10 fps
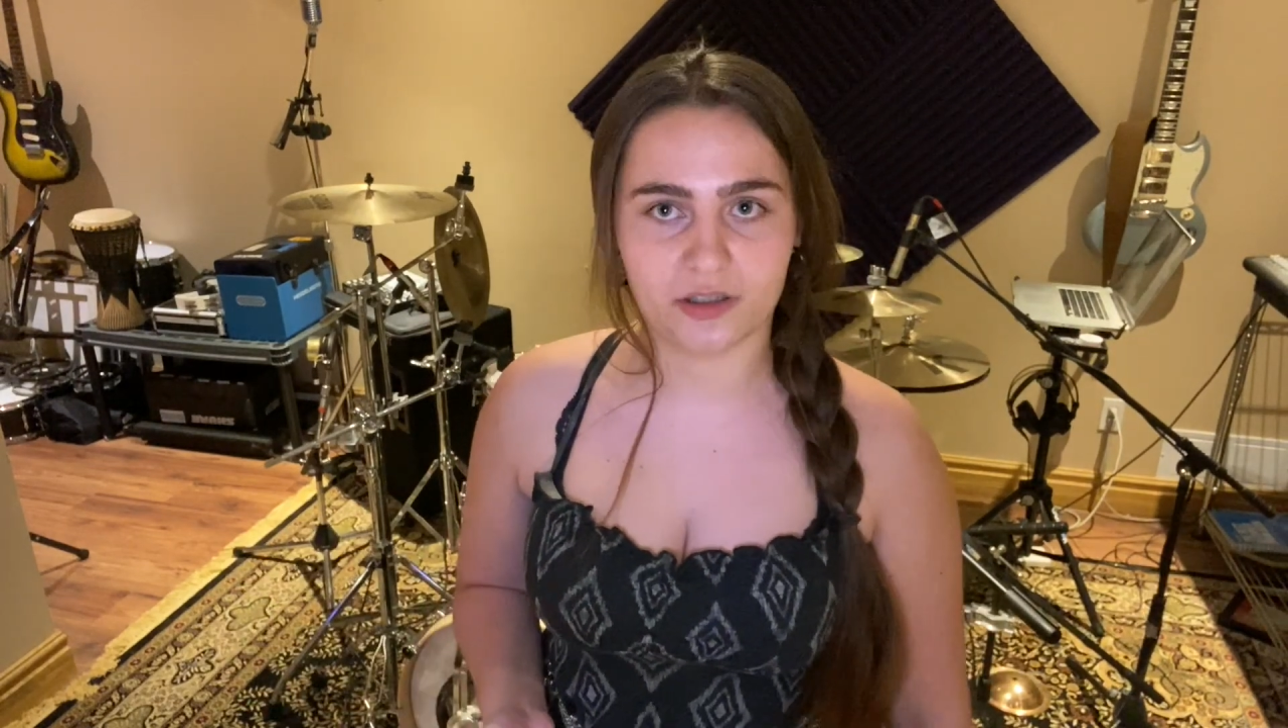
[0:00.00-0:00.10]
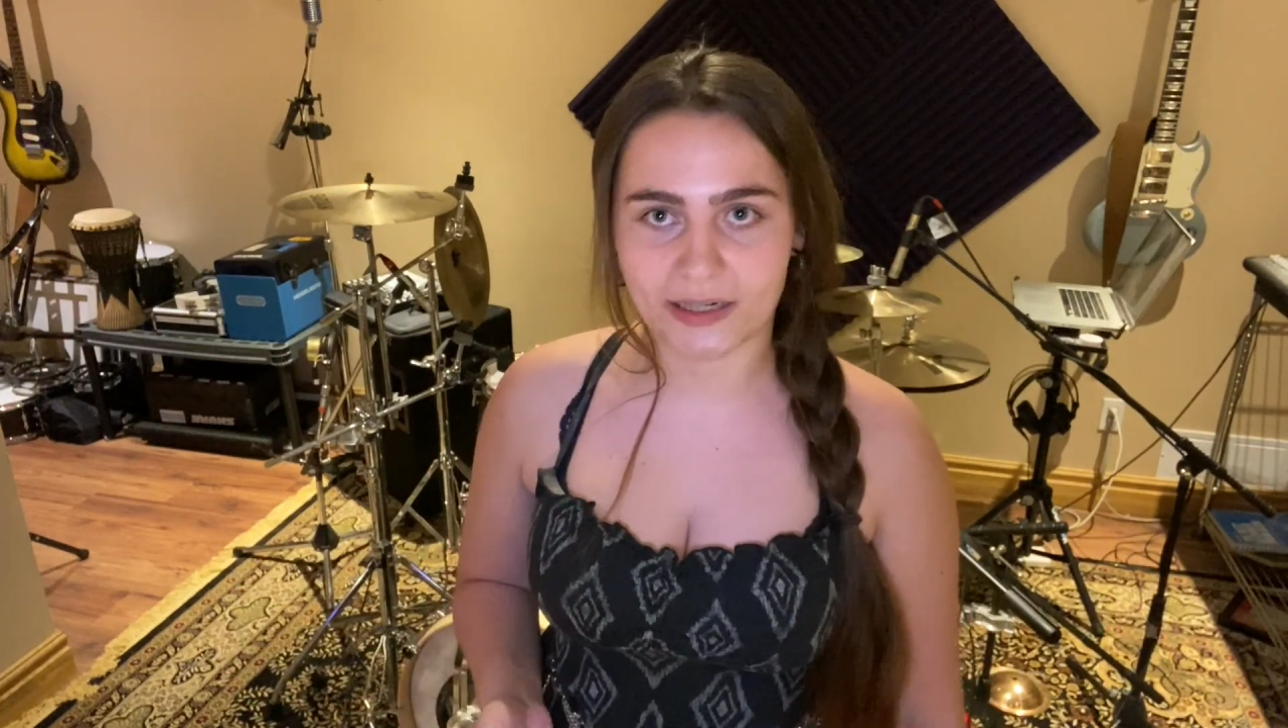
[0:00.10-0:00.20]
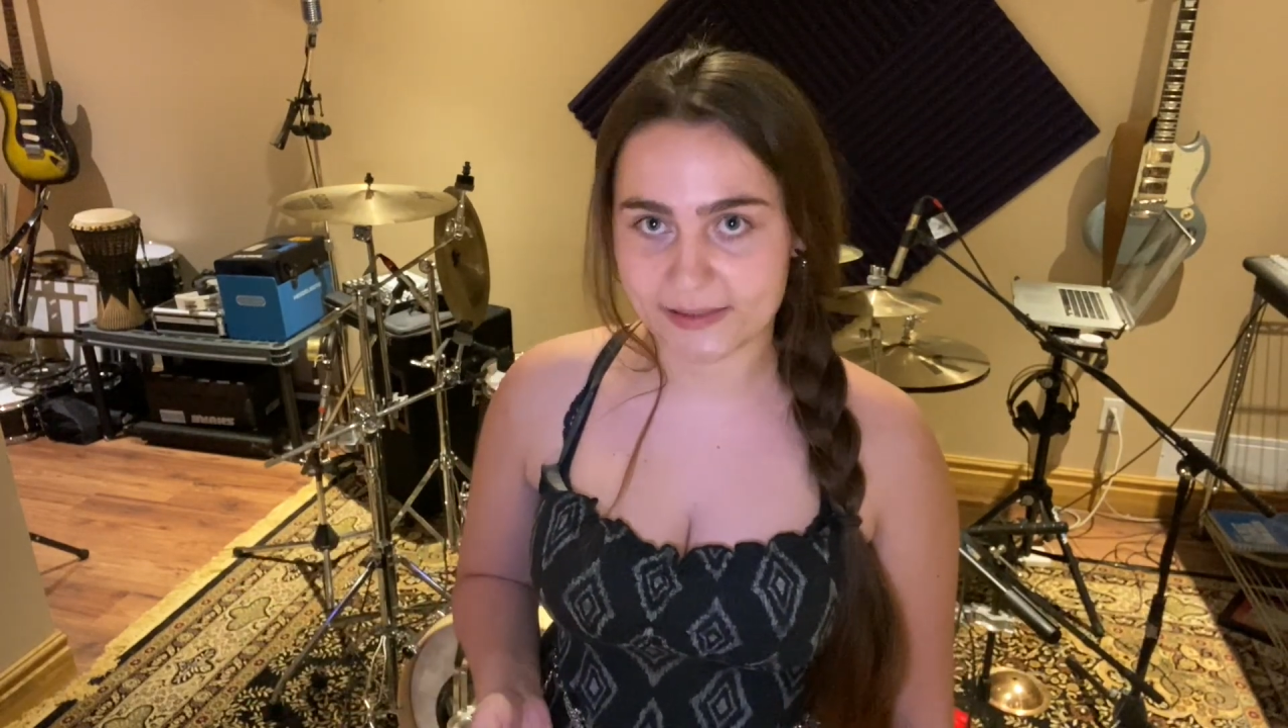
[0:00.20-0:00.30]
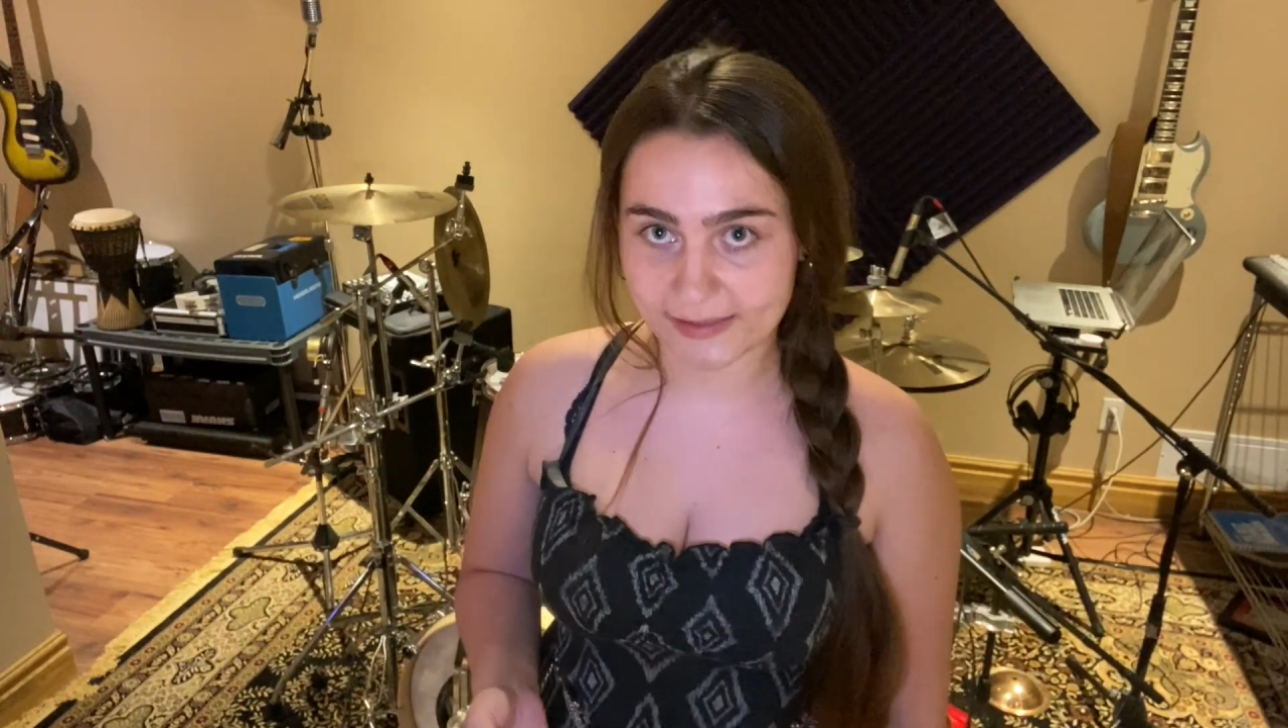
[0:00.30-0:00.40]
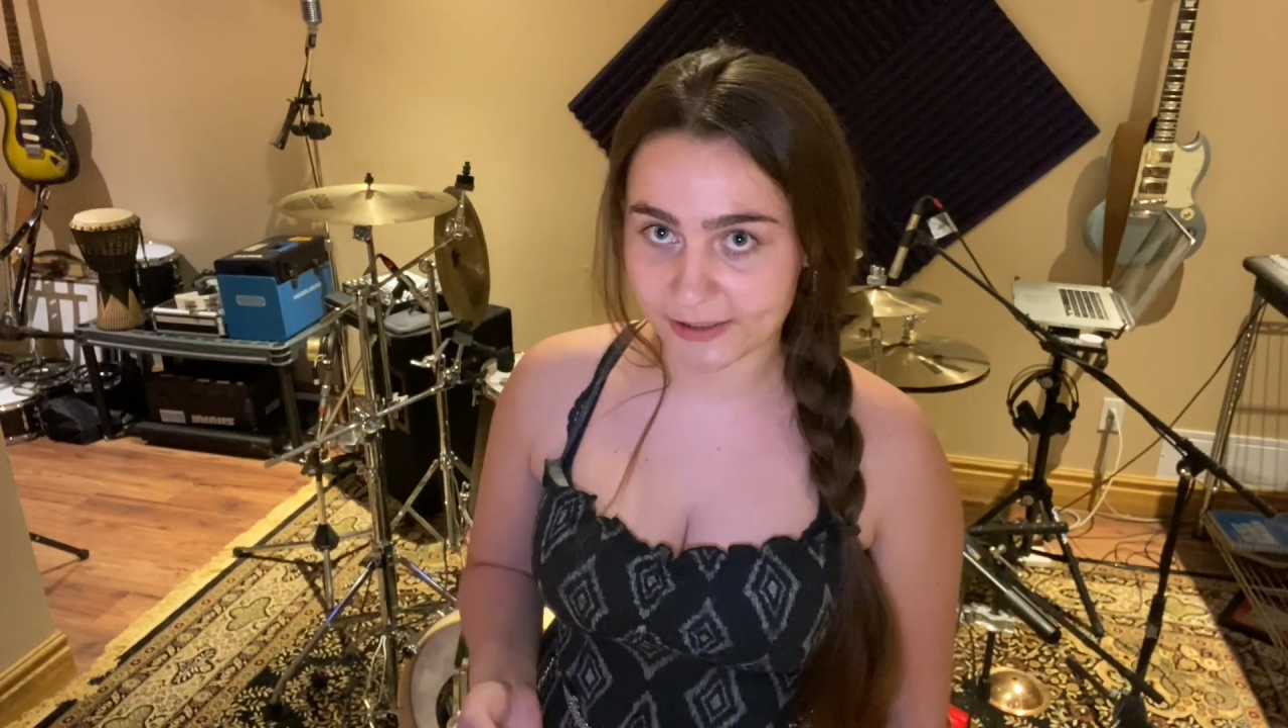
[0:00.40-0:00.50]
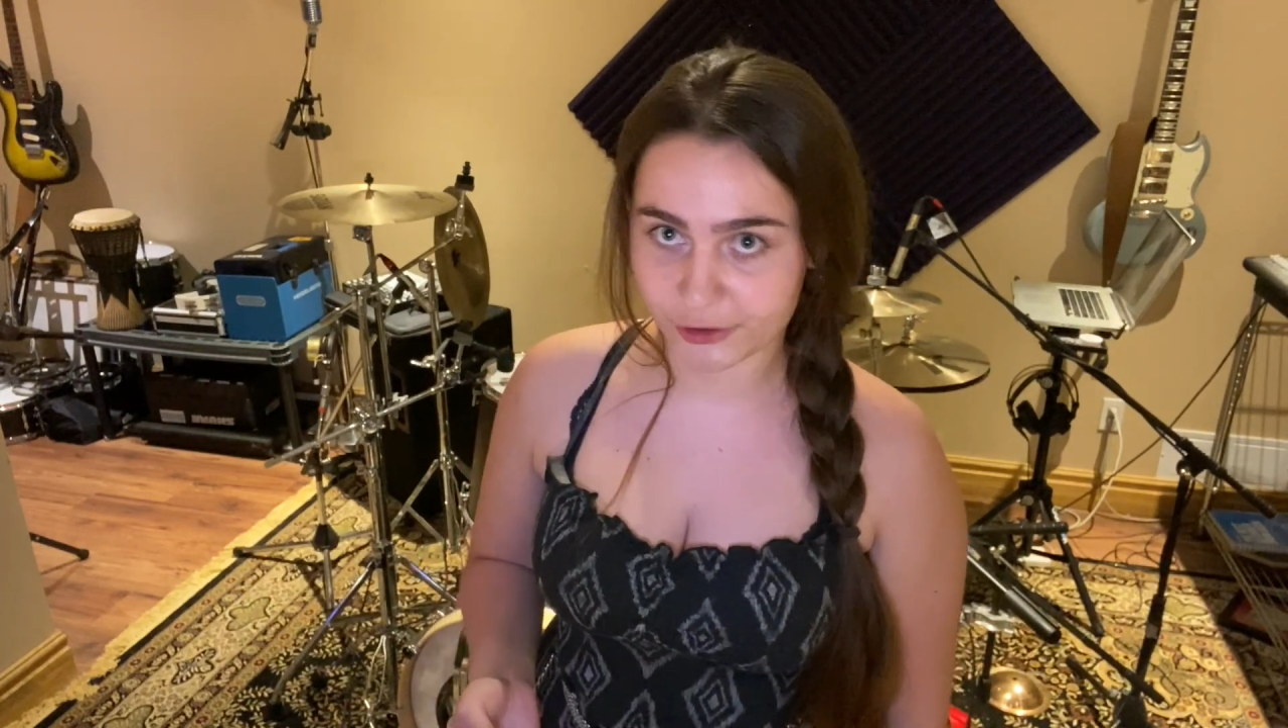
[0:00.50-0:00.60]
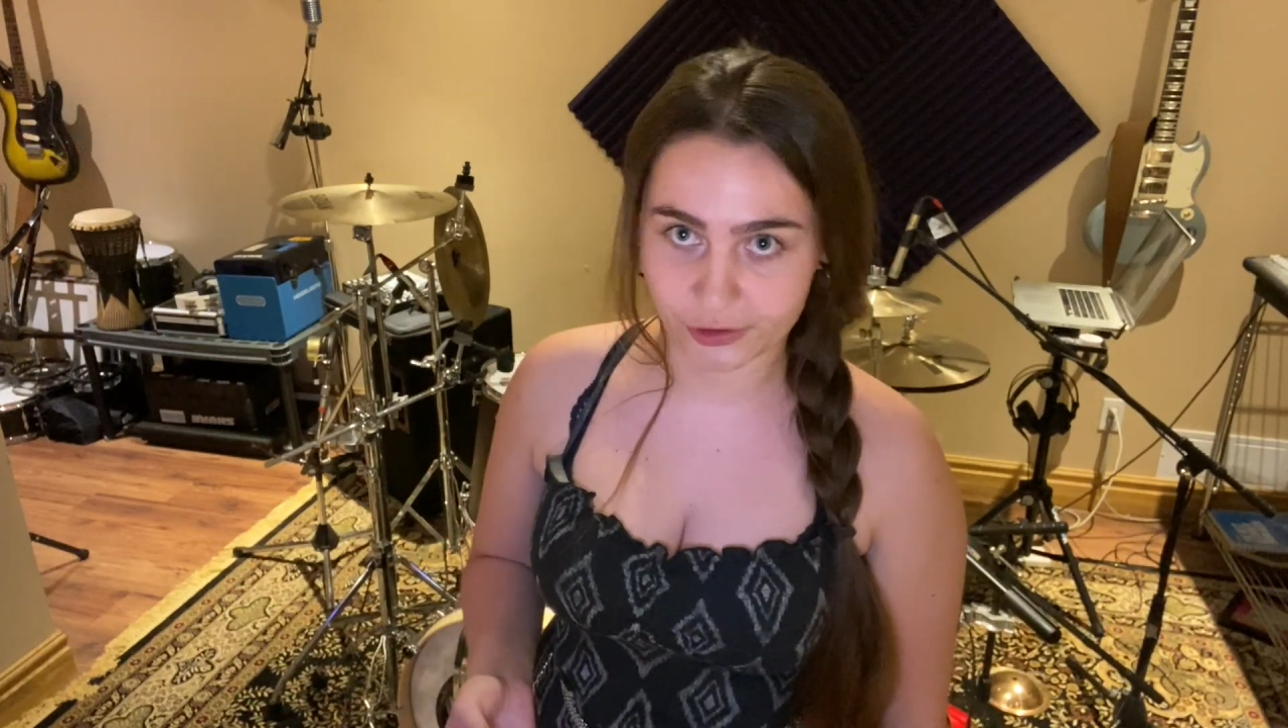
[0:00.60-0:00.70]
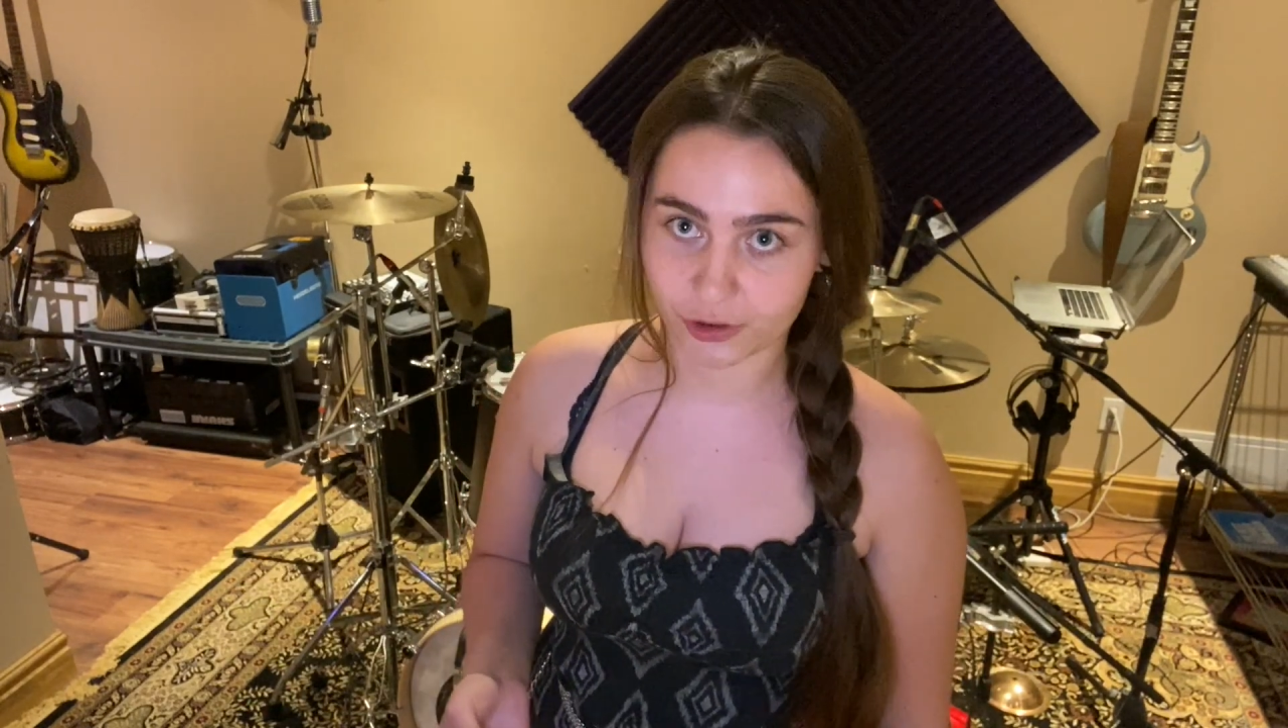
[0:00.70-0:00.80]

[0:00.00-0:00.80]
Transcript: Dissection,